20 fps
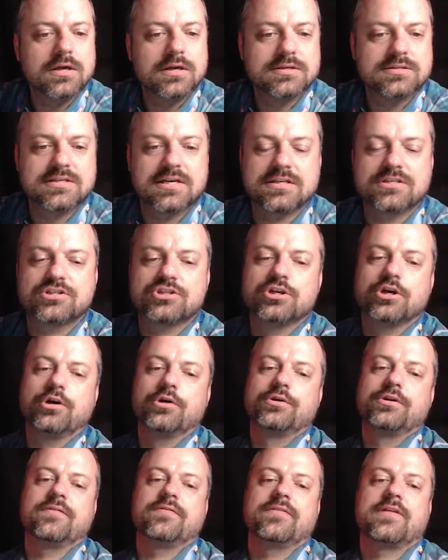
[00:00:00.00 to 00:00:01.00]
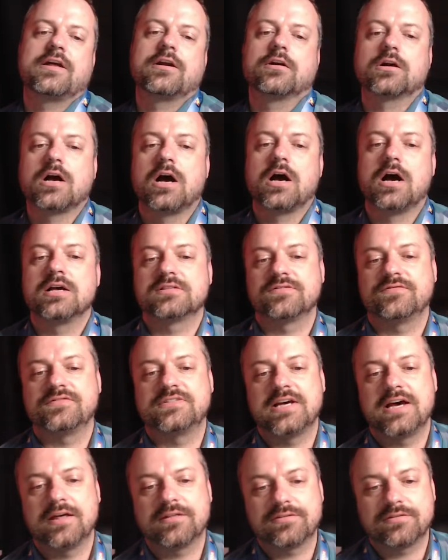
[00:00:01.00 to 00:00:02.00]
Tests showed that her cause of
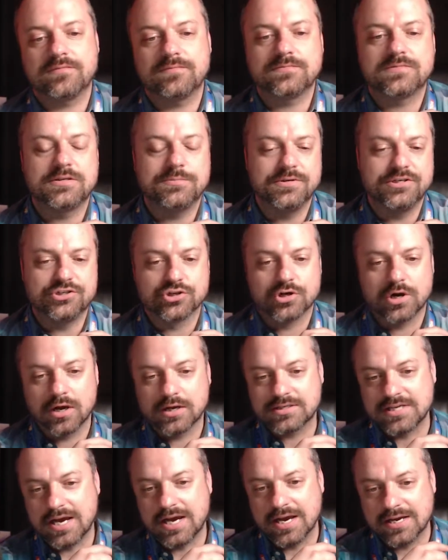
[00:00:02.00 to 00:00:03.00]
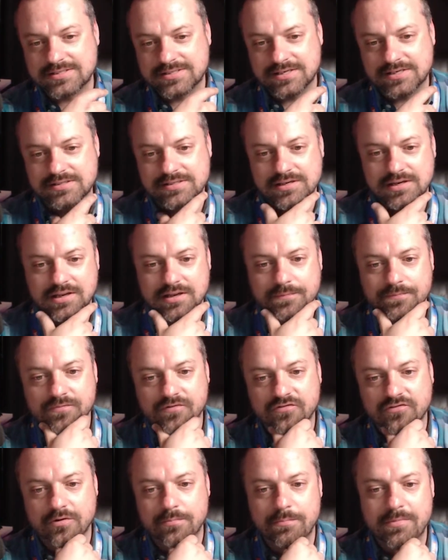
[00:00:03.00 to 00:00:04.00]
death to be drug toxicity
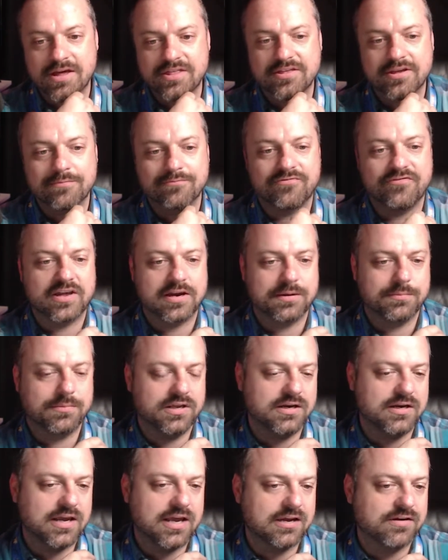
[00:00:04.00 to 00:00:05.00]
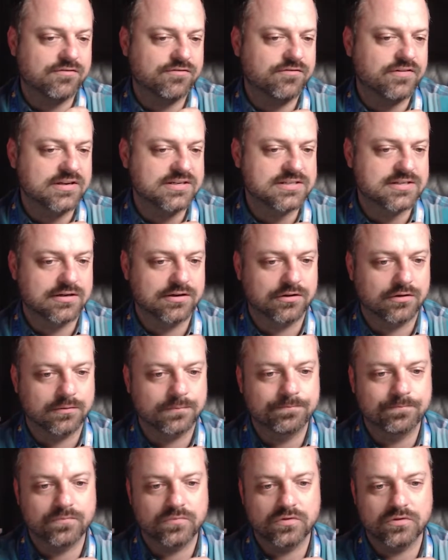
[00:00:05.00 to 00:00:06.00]
from methamphetamine and fentanyl,
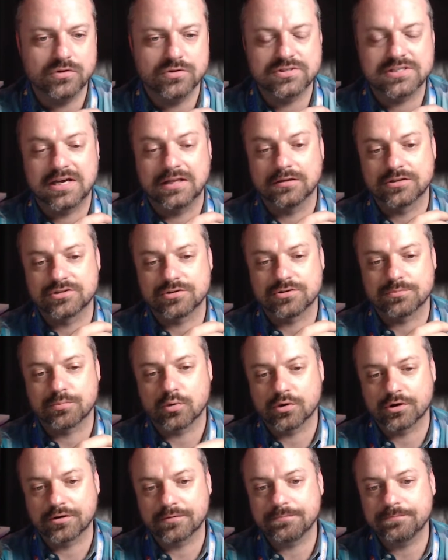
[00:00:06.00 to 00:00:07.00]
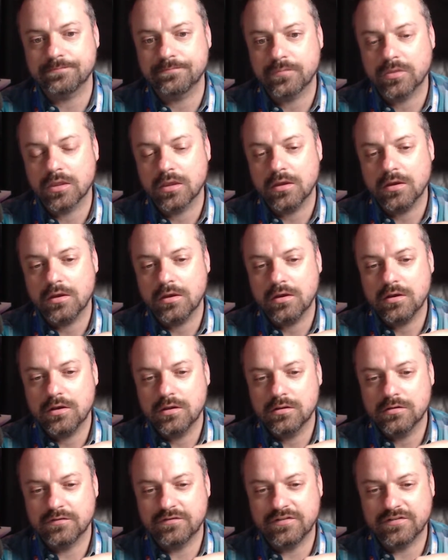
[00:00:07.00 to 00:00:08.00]
news outlets reported.
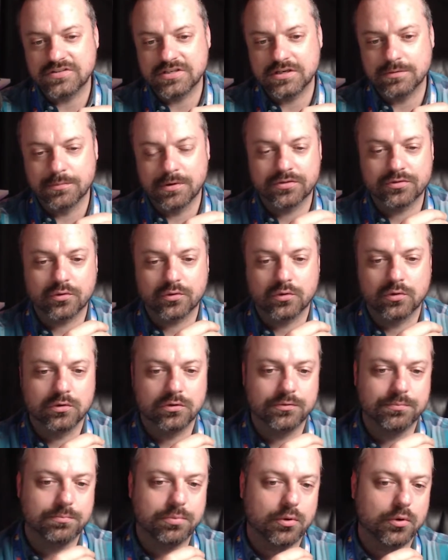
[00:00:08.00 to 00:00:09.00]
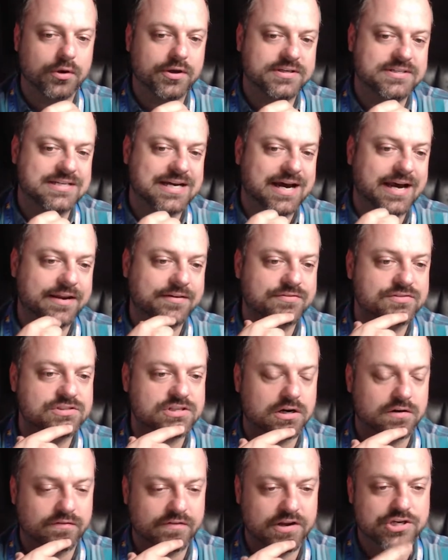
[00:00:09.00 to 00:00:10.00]
The 15-month-old boy died of
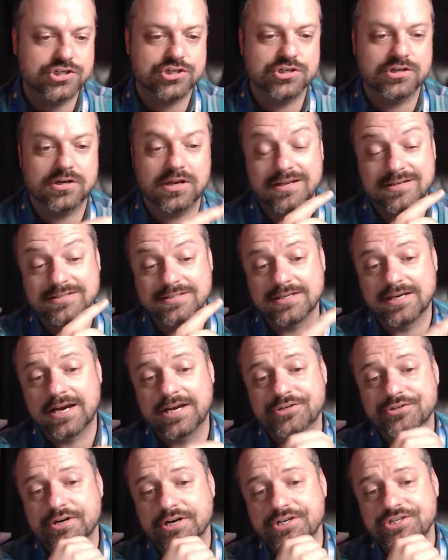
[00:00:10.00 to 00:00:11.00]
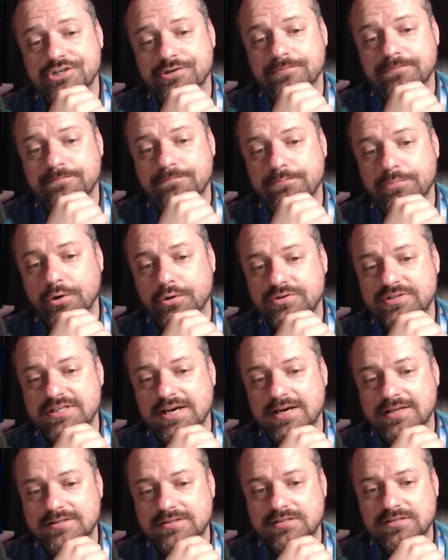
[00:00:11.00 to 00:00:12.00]
starvation and dehydration. Both
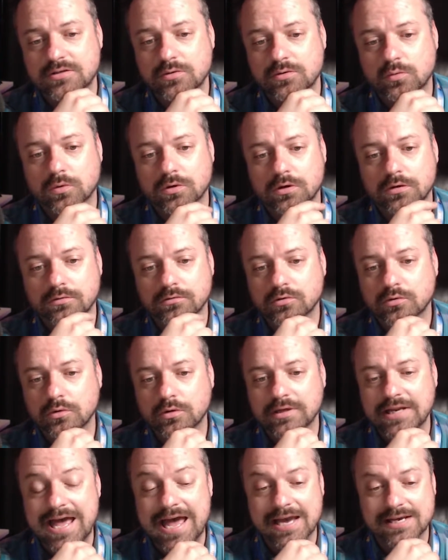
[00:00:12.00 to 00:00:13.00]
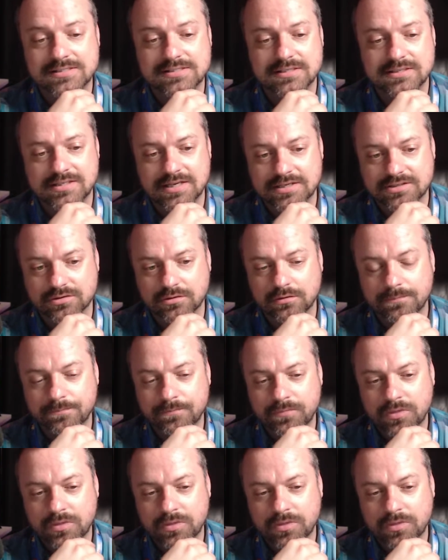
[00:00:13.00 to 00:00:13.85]
deaths were ruled accidental.